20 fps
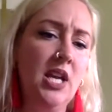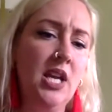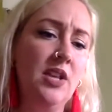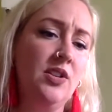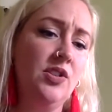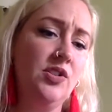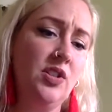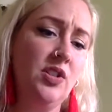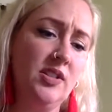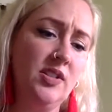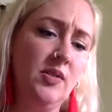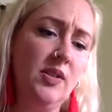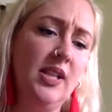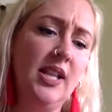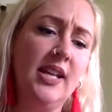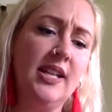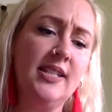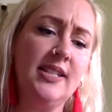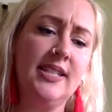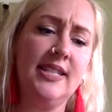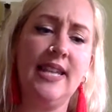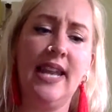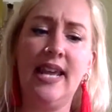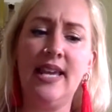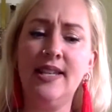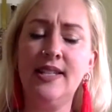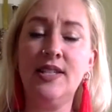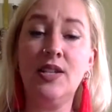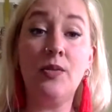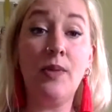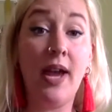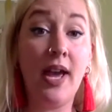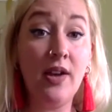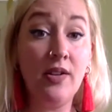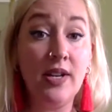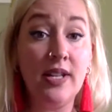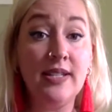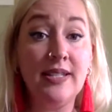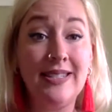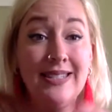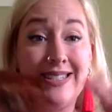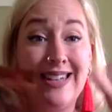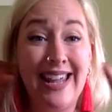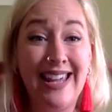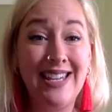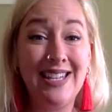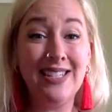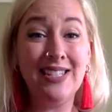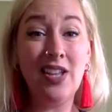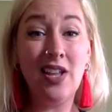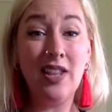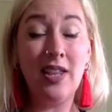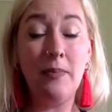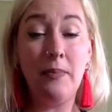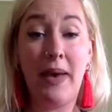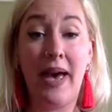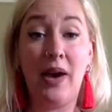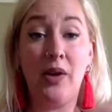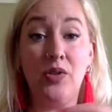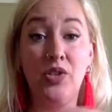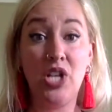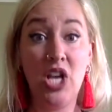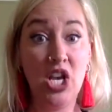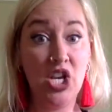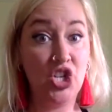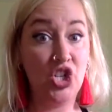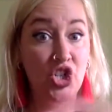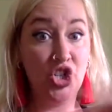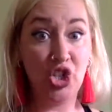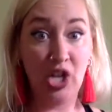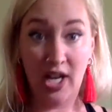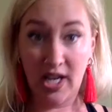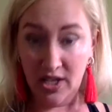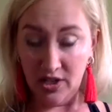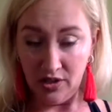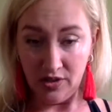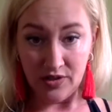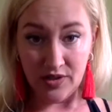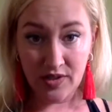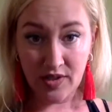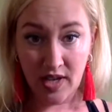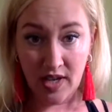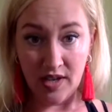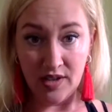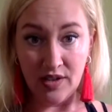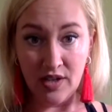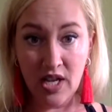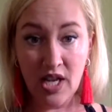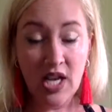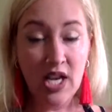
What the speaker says: There's also a lot of snakes around, and snake is all about shedding your skin,